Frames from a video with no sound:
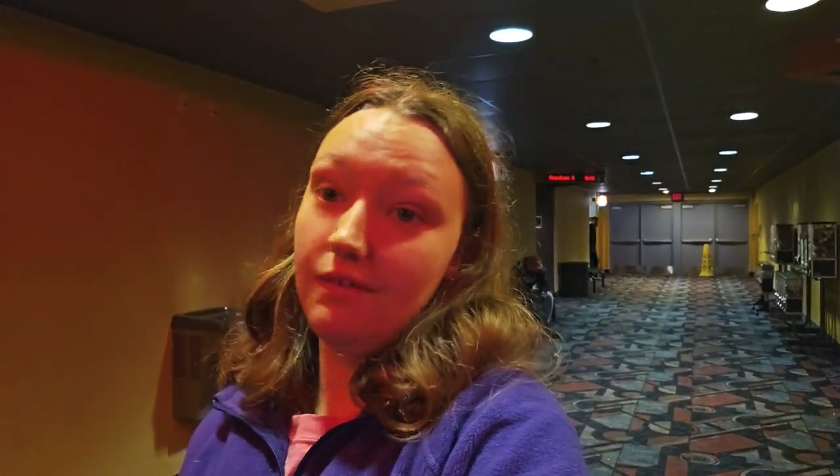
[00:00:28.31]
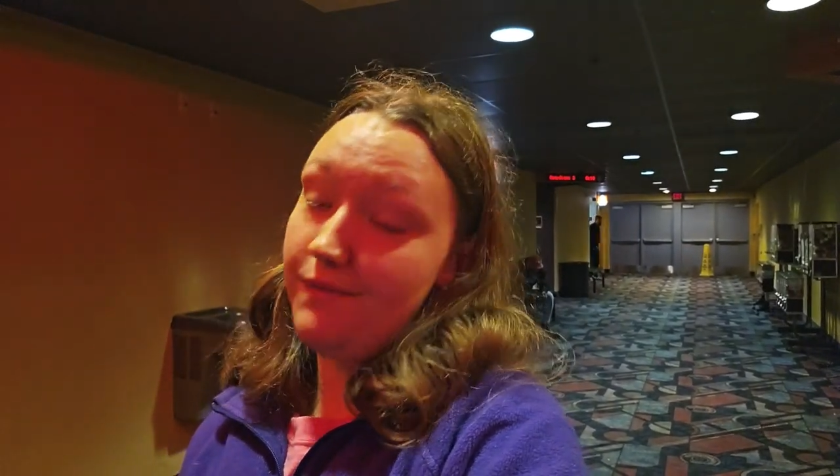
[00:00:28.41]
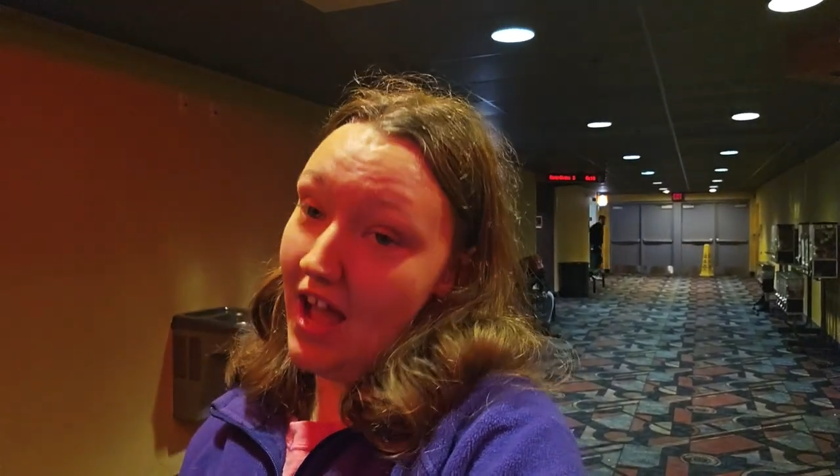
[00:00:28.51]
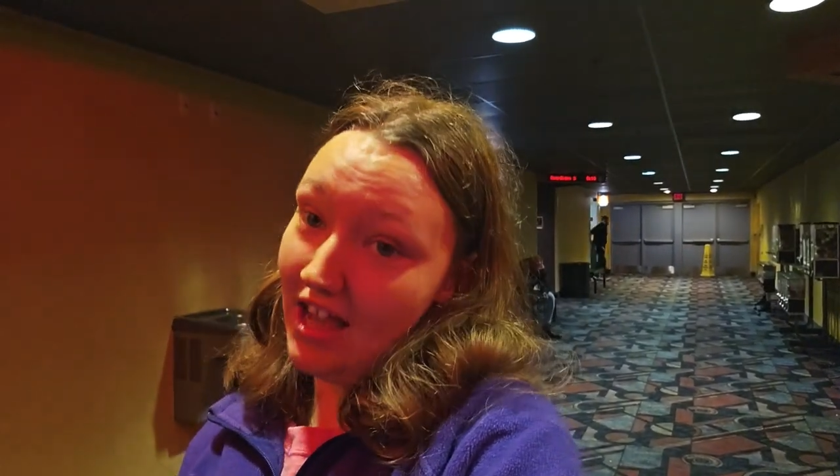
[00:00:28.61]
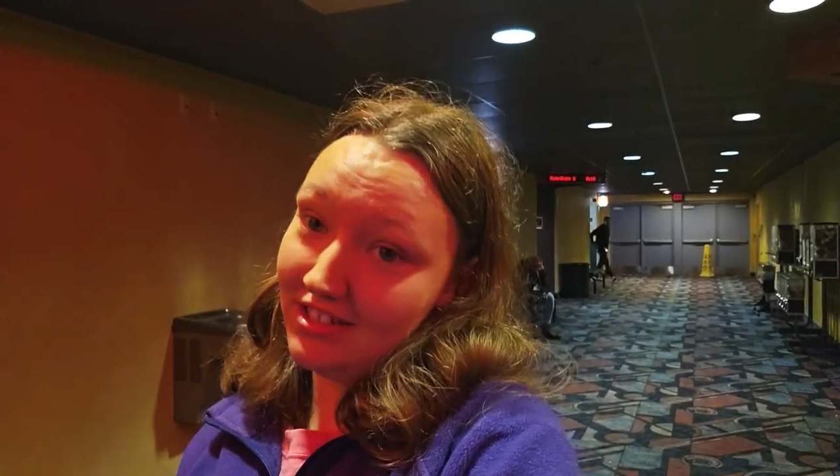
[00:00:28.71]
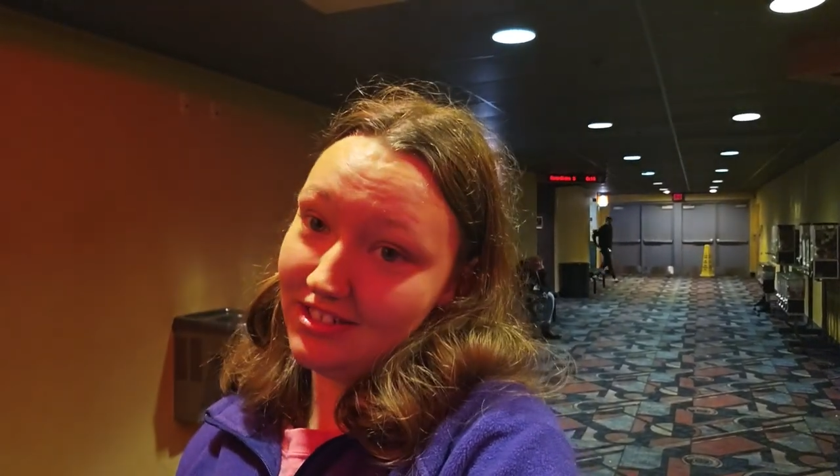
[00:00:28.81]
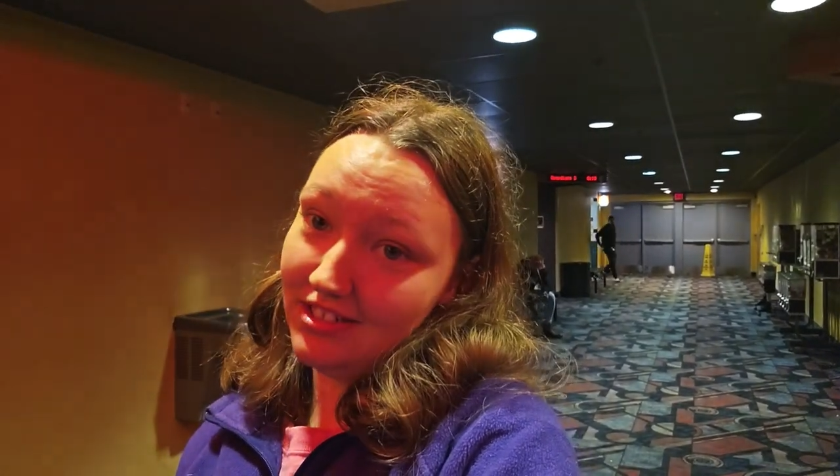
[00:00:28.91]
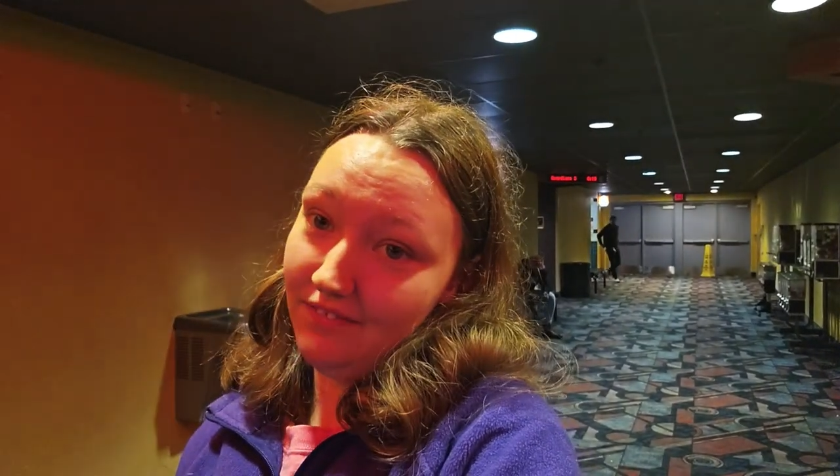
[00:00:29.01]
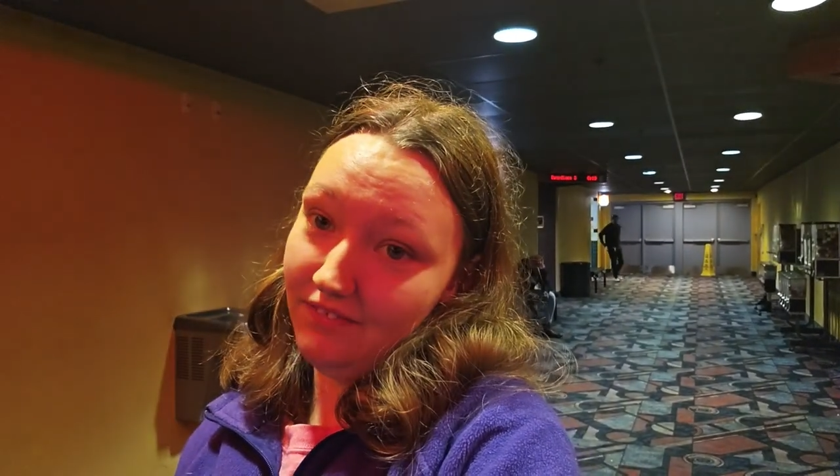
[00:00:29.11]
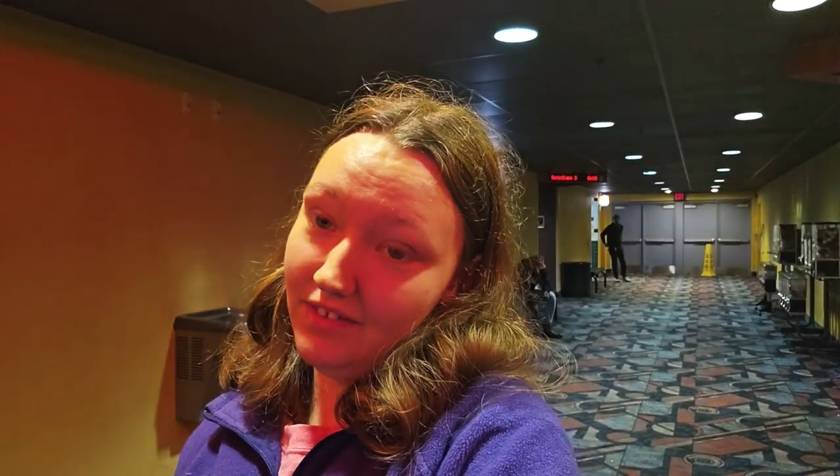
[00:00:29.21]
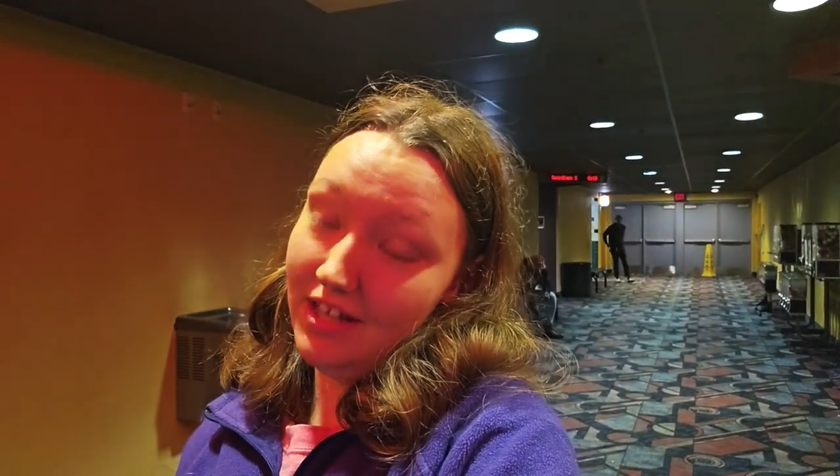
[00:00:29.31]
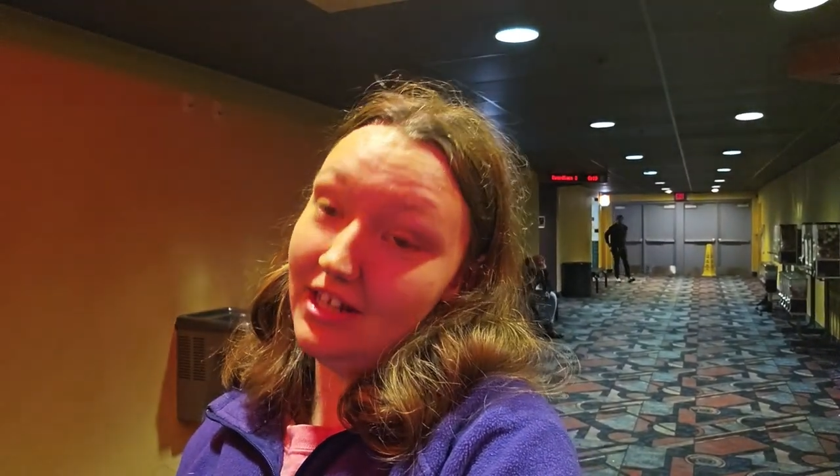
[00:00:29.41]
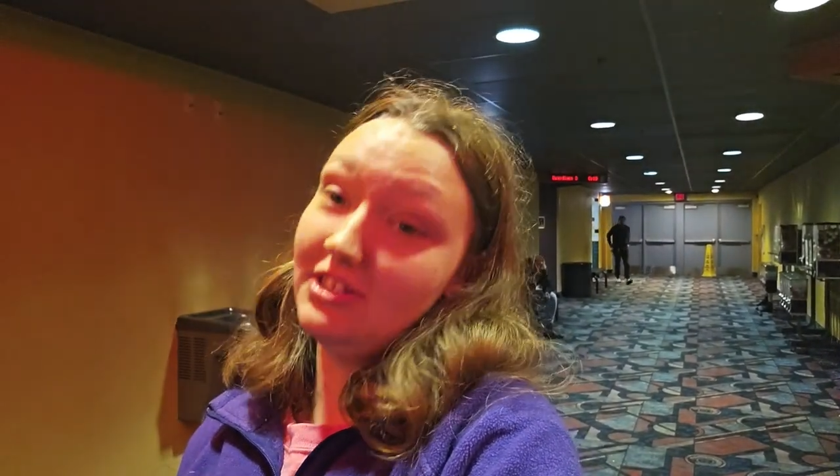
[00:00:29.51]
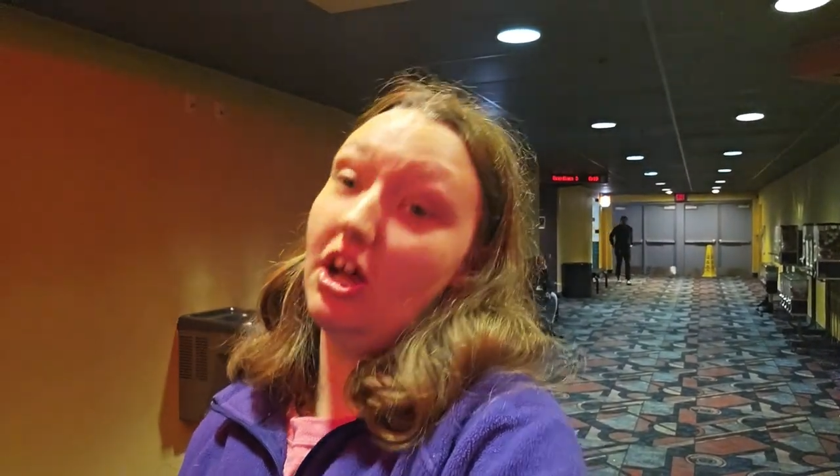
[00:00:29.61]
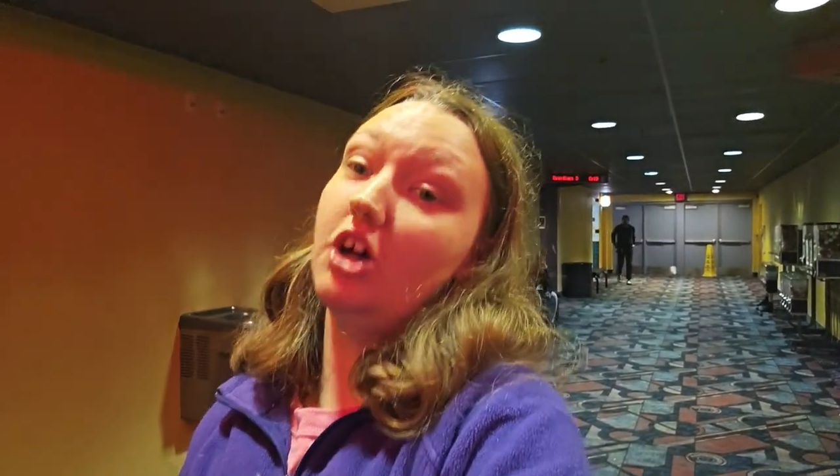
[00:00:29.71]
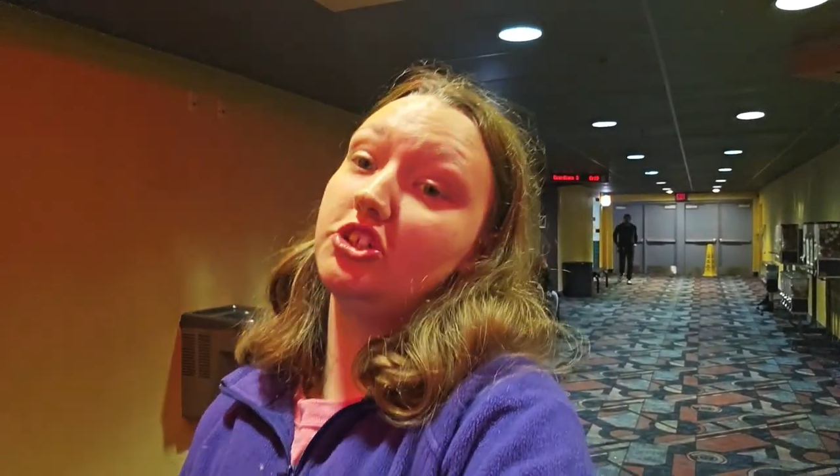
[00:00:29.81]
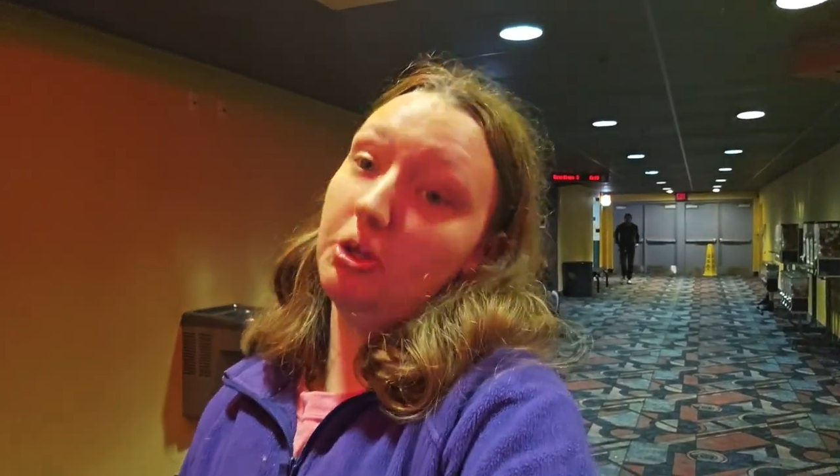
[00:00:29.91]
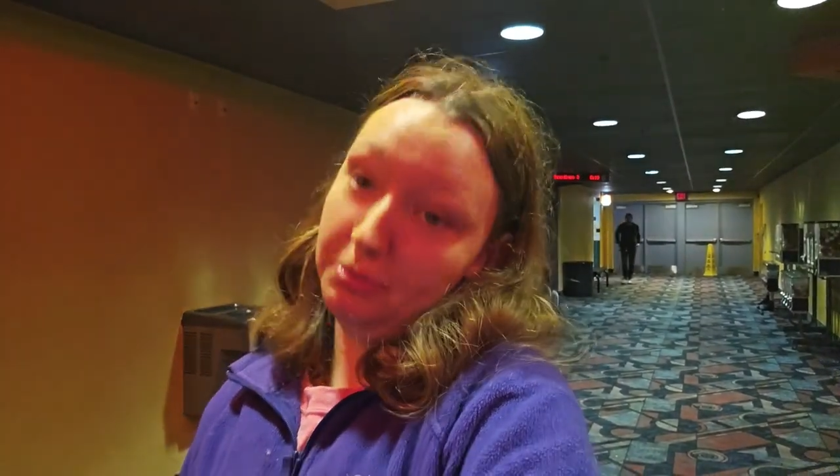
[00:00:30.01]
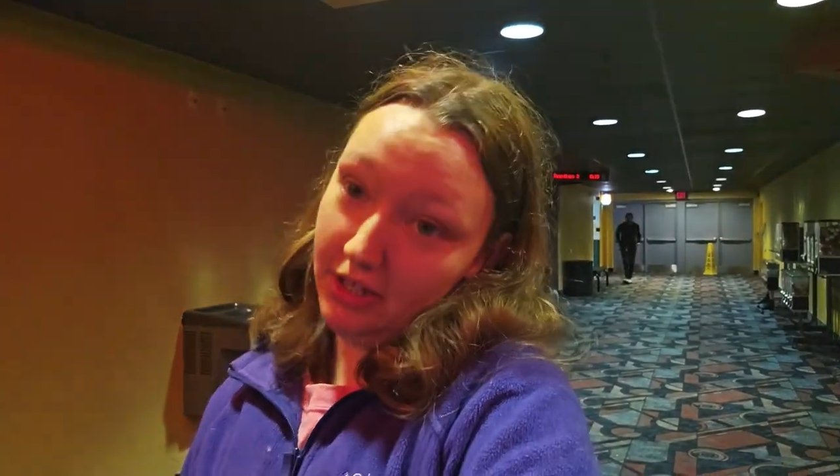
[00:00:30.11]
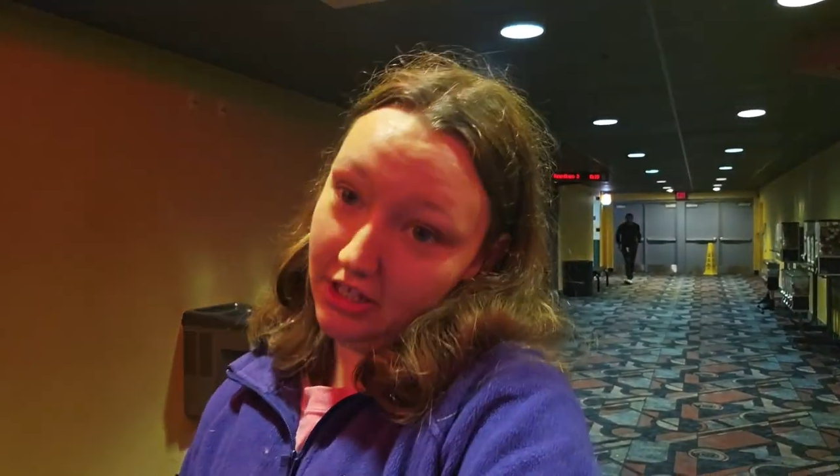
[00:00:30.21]
effects and it
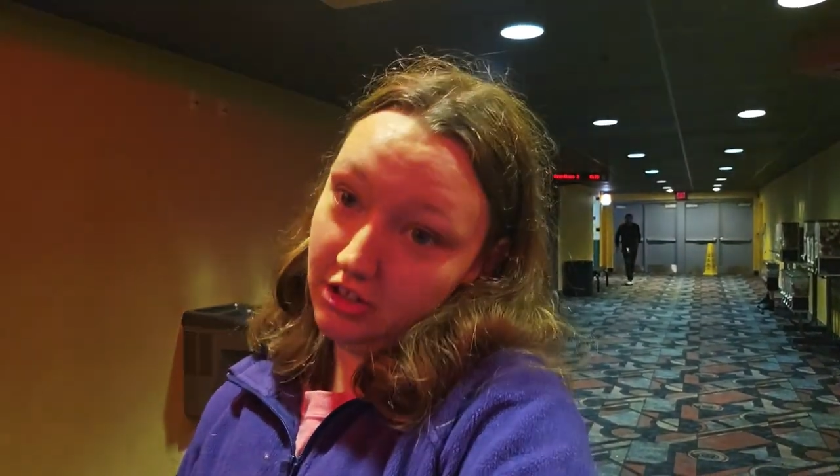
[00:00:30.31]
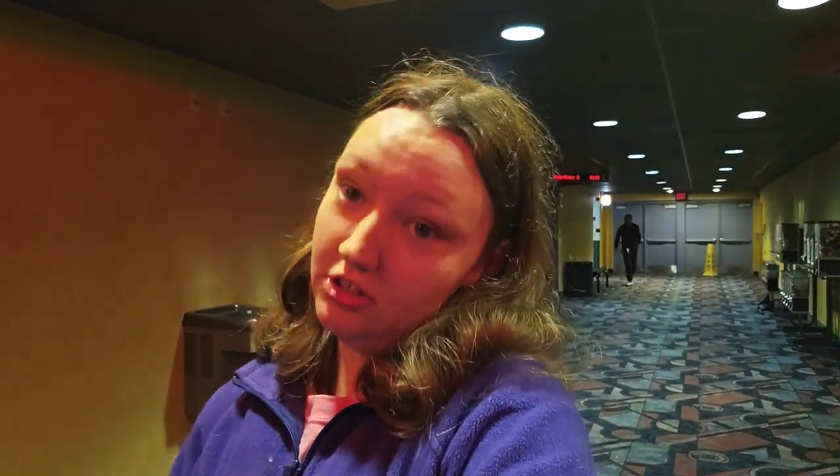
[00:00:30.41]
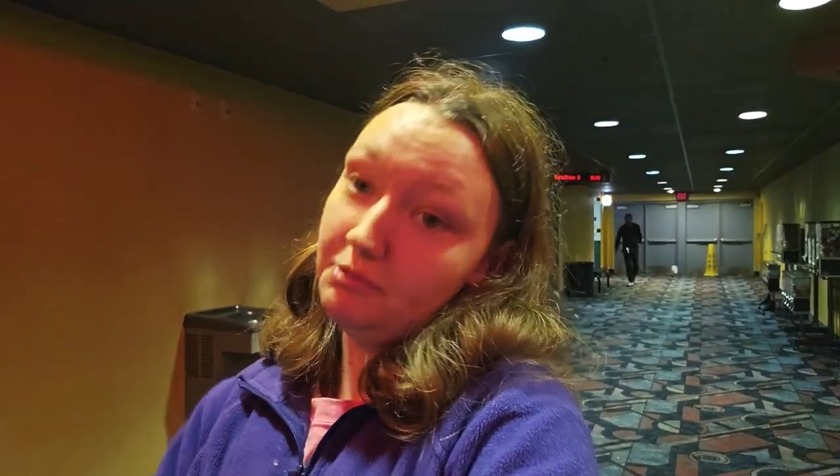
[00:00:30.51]
also play,